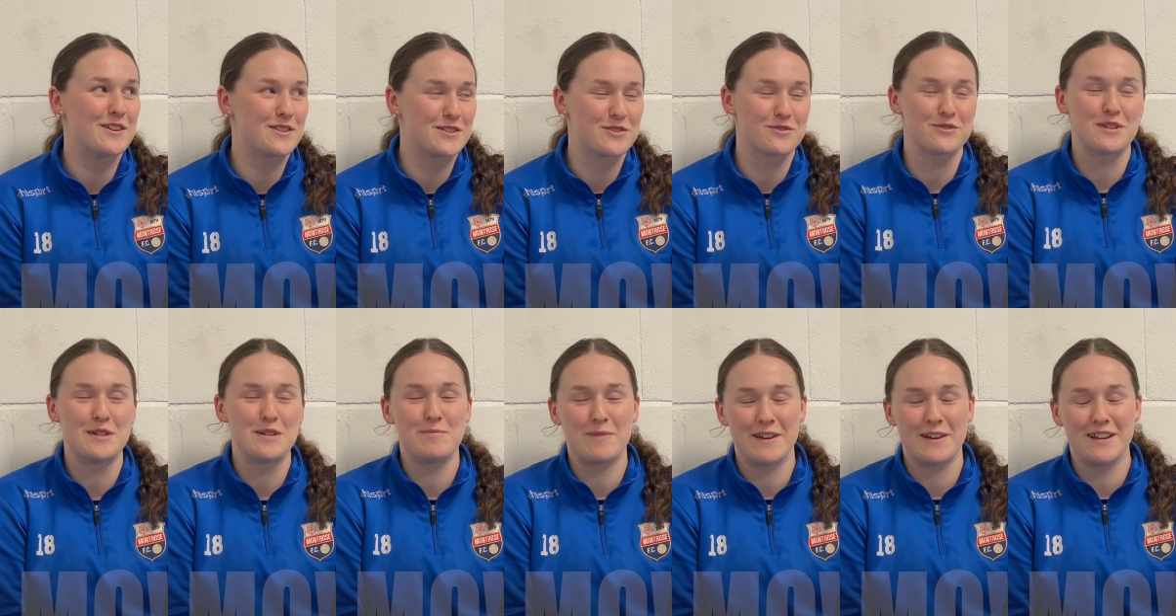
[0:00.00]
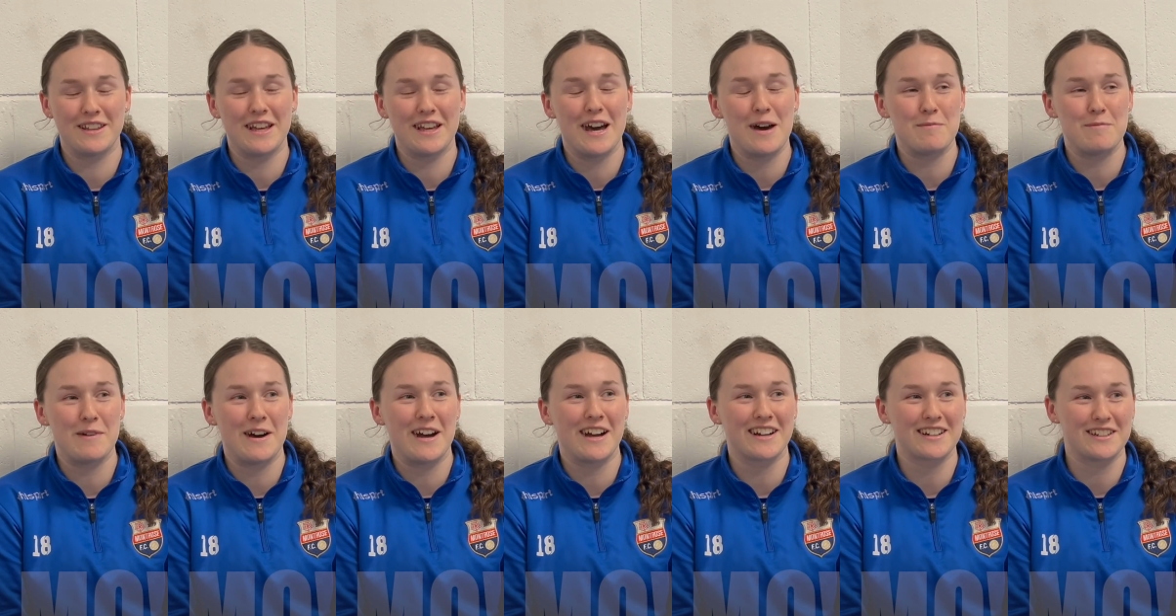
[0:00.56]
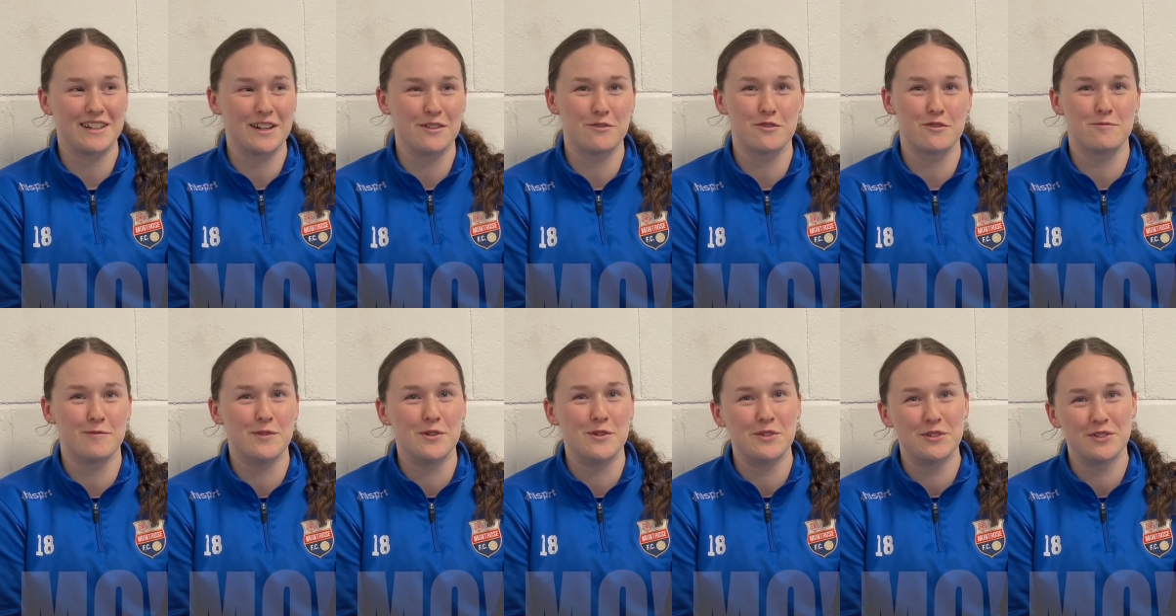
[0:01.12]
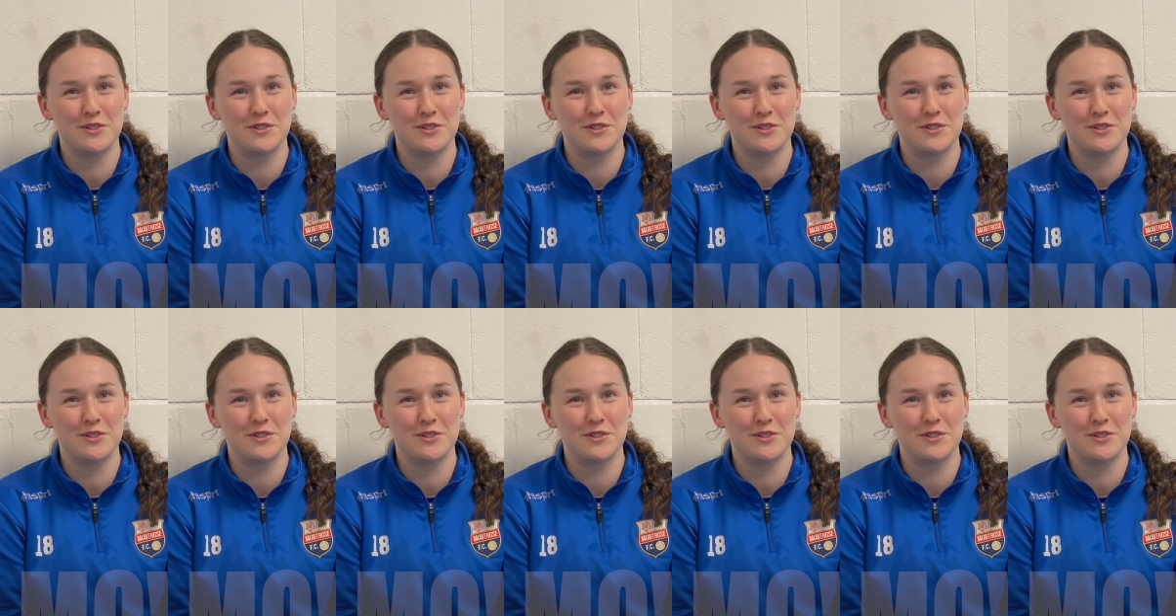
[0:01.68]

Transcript: to repay that back now with my own